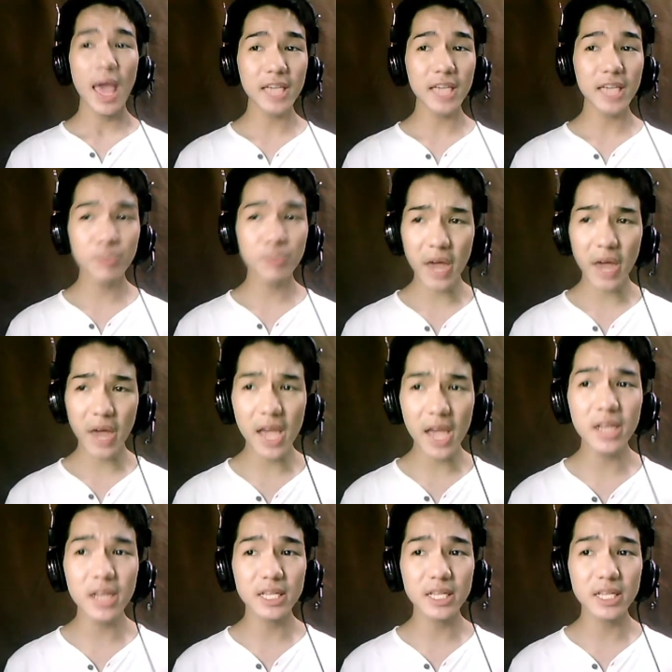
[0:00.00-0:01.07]

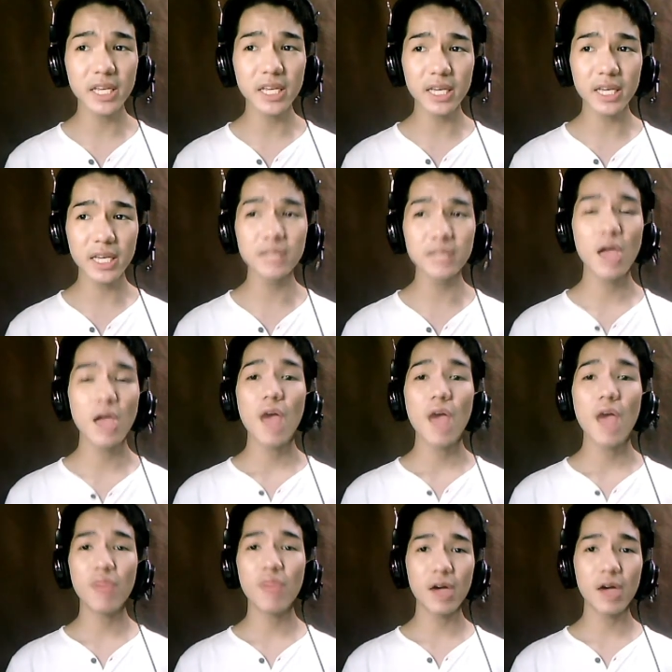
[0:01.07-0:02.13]
explained in his
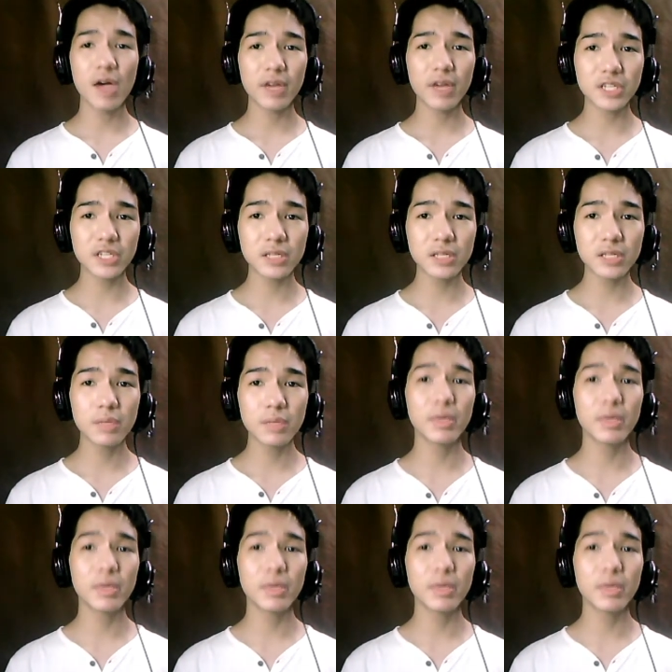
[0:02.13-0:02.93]
narration,